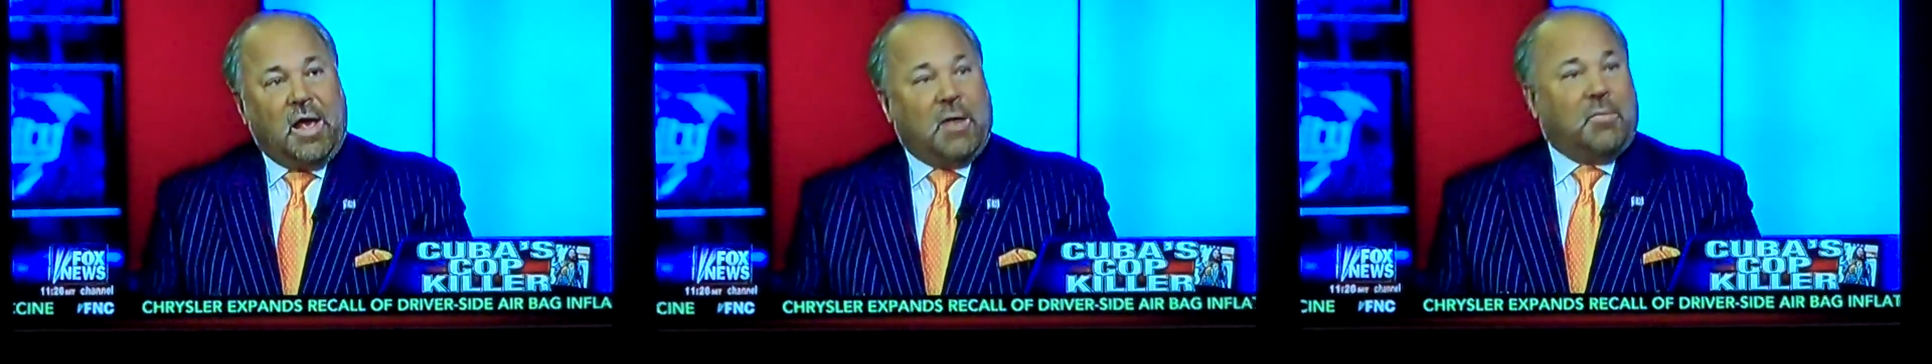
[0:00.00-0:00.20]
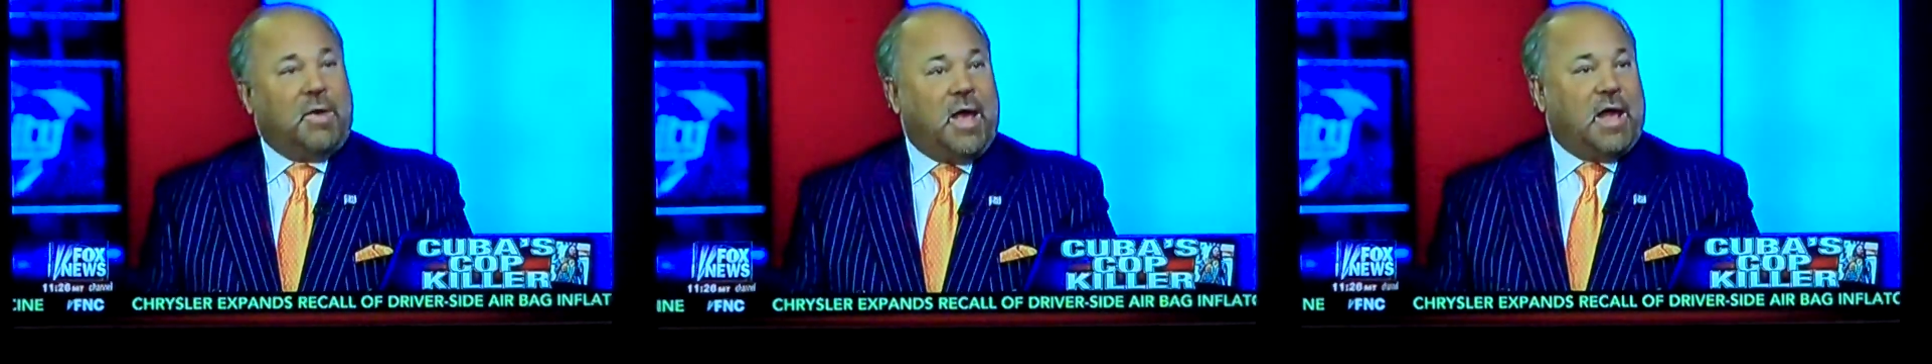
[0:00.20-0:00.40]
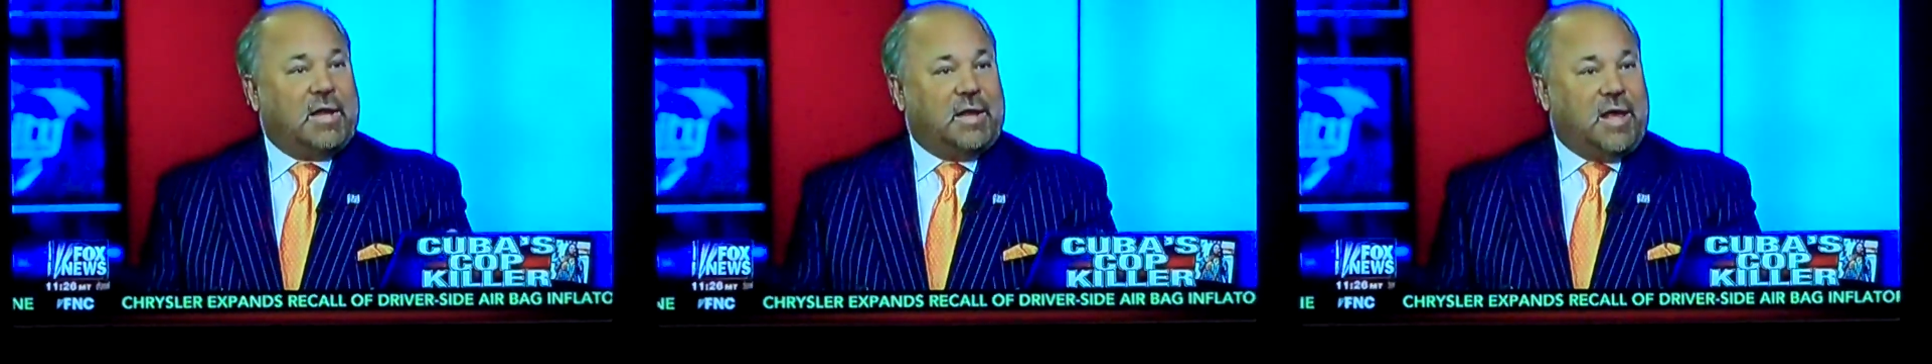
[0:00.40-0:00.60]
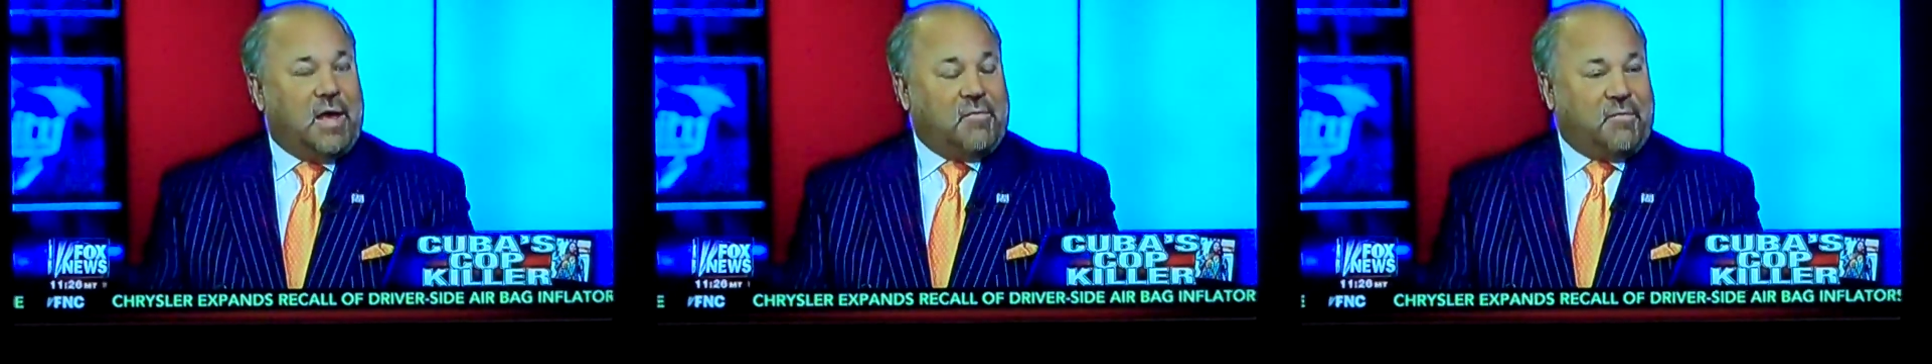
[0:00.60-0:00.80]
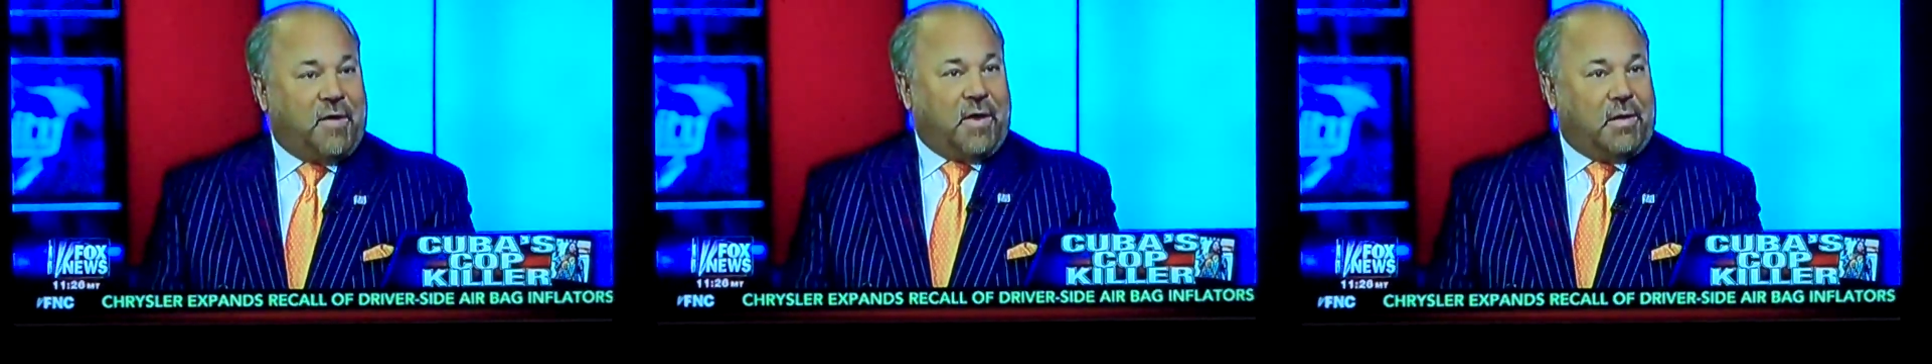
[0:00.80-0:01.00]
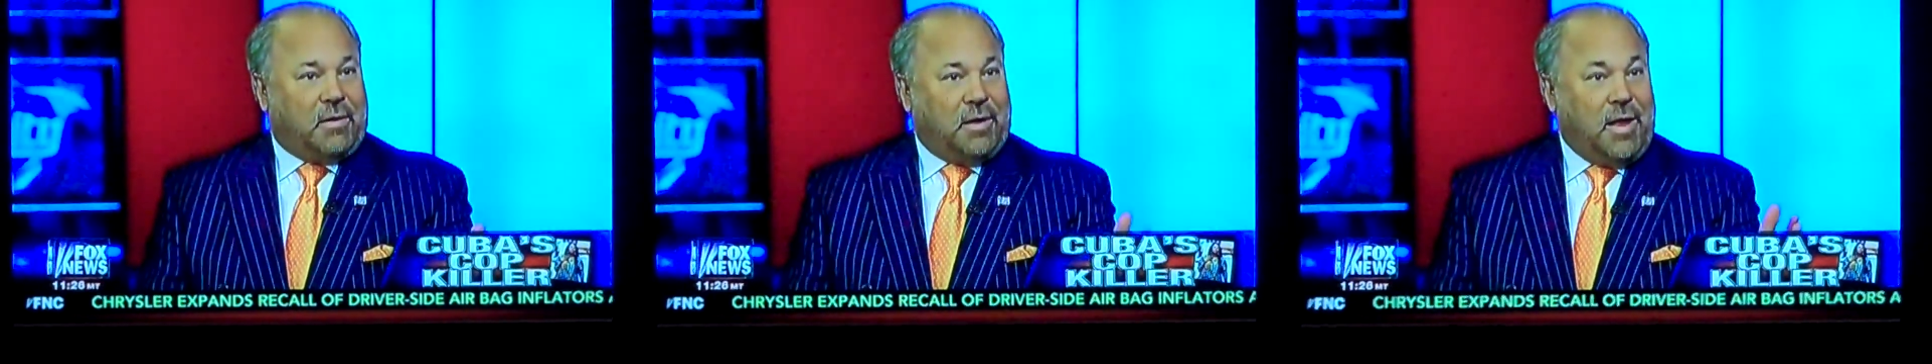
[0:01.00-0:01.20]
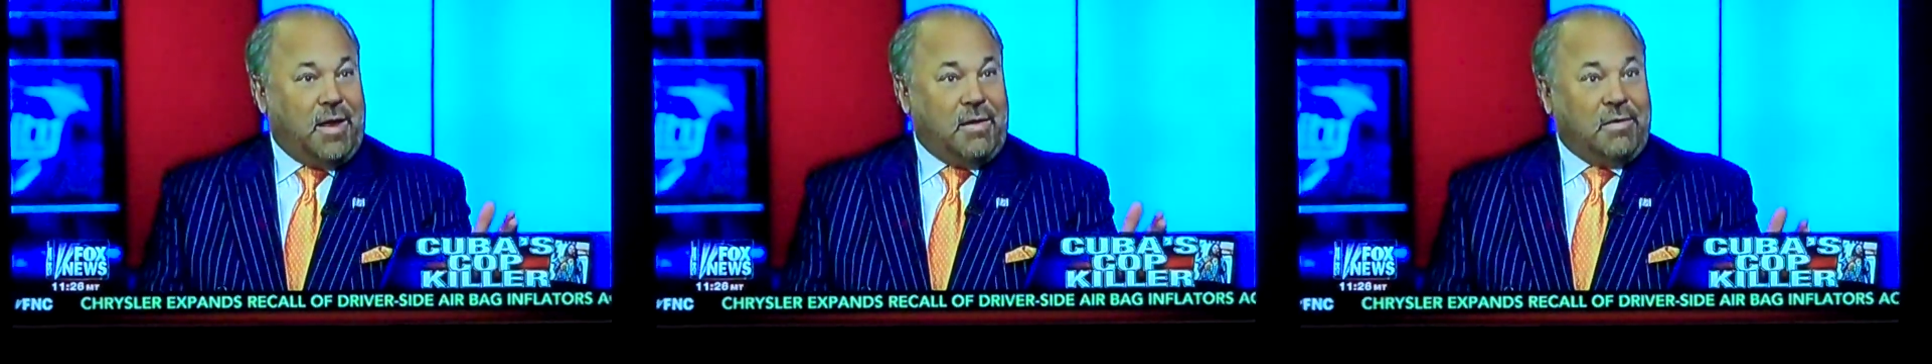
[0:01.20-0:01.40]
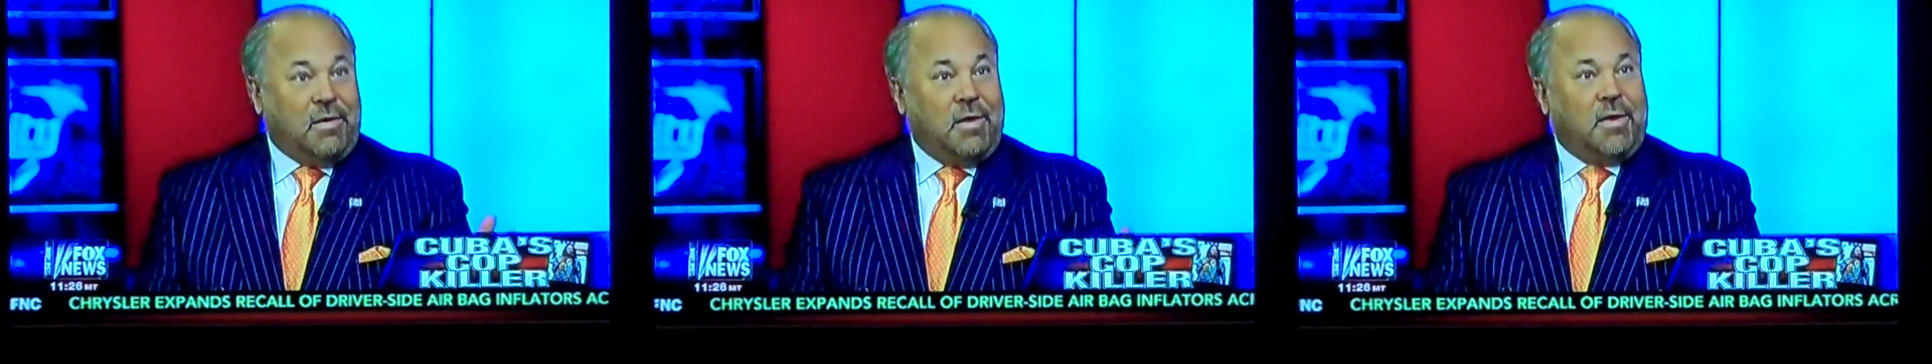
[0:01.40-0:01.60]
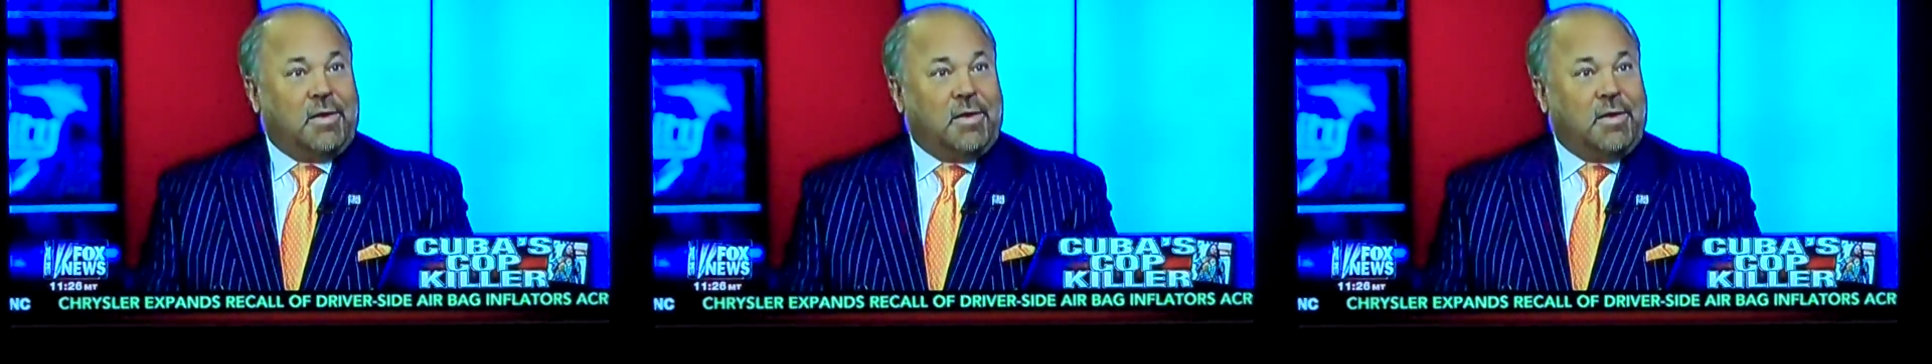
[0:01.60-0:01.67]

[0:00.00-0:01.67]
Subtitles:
And we had the FALN,